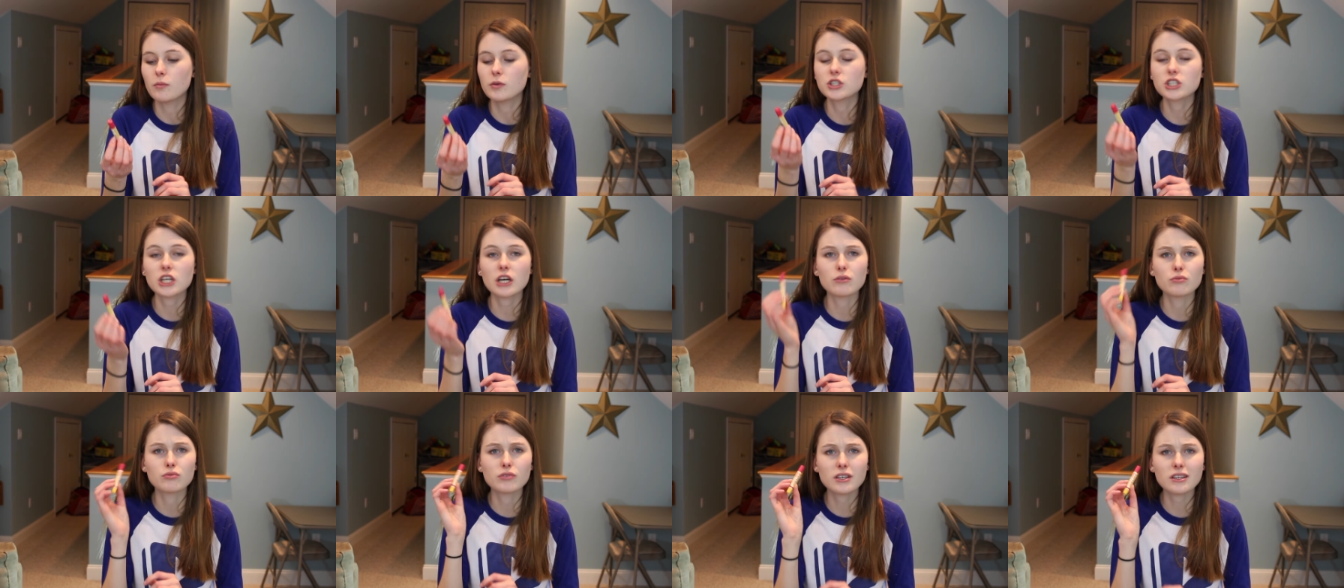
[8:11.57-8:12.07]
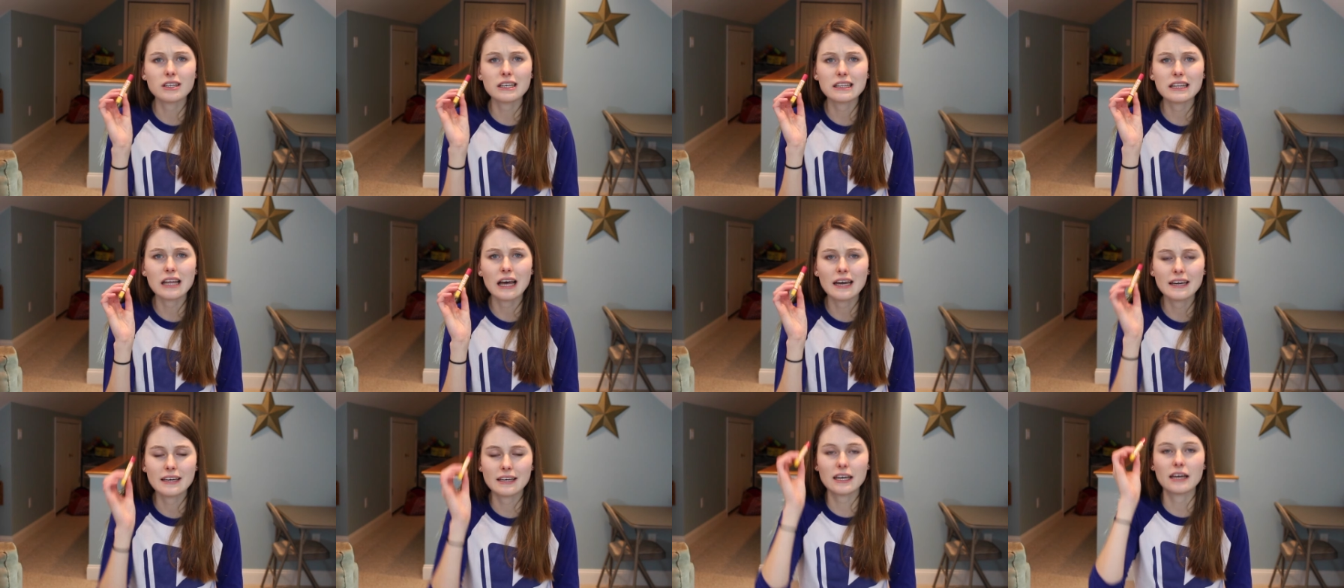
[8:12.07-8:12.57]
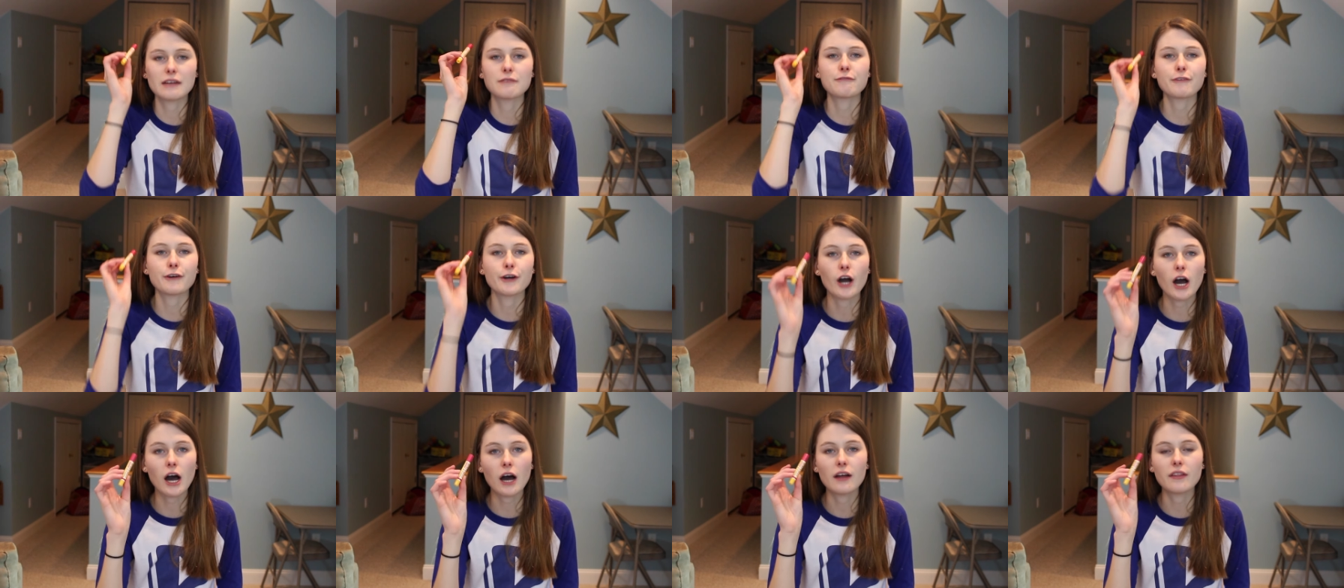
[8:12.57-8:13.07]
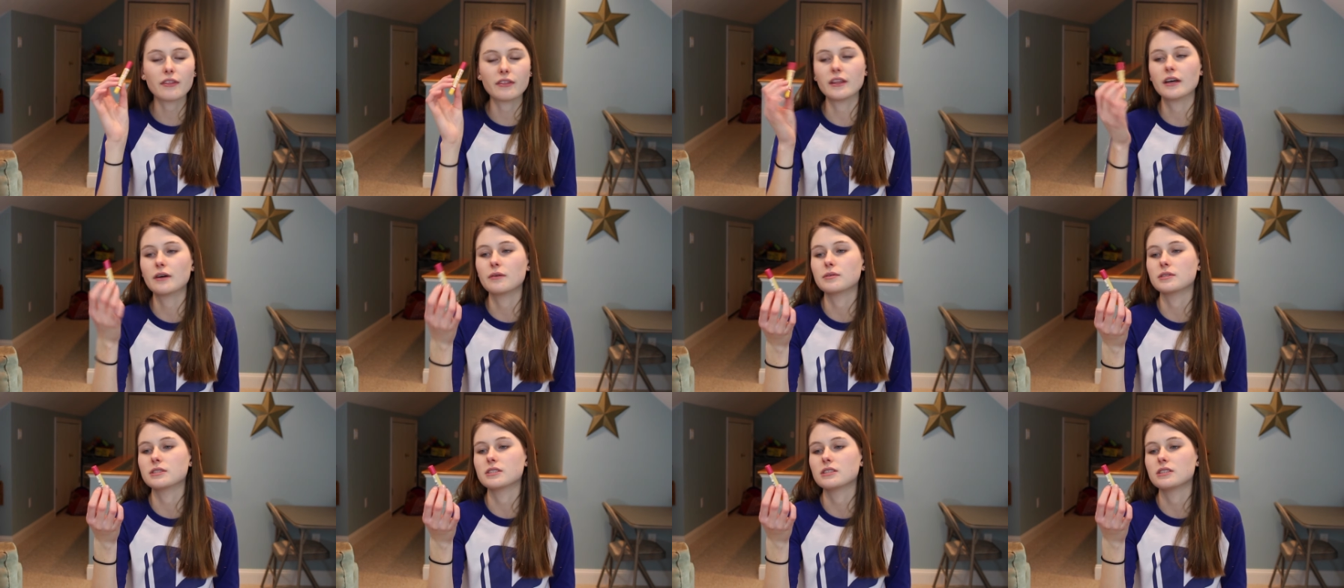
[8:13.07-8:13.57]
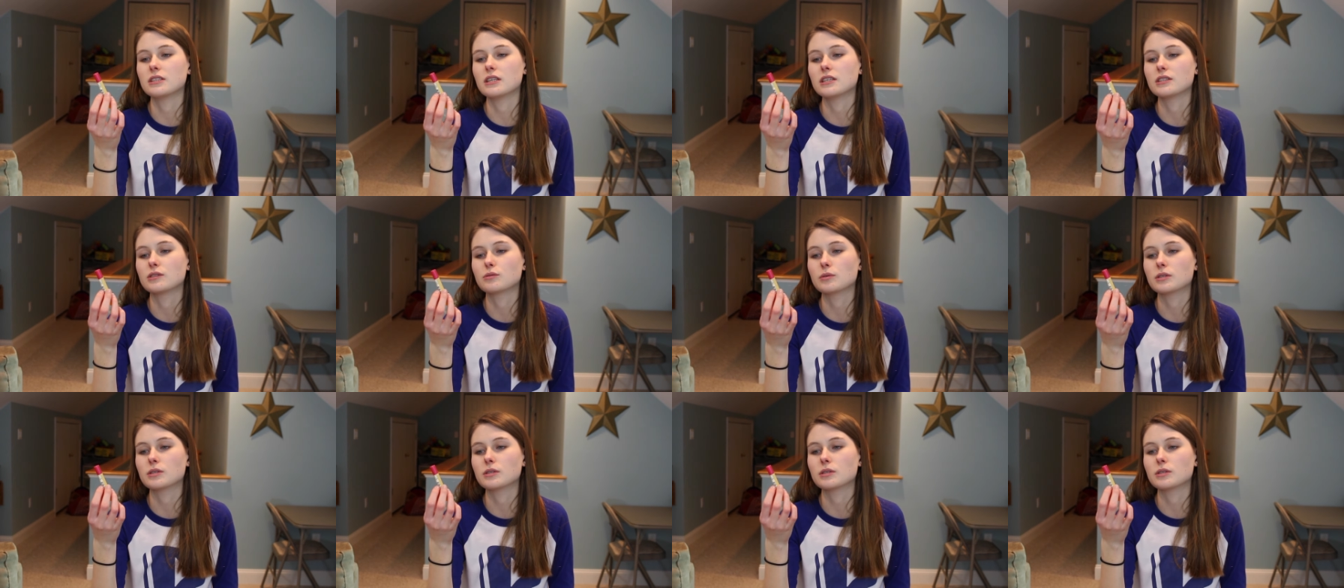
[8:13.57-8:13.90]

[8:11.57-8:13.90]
which I really like and forgot that was this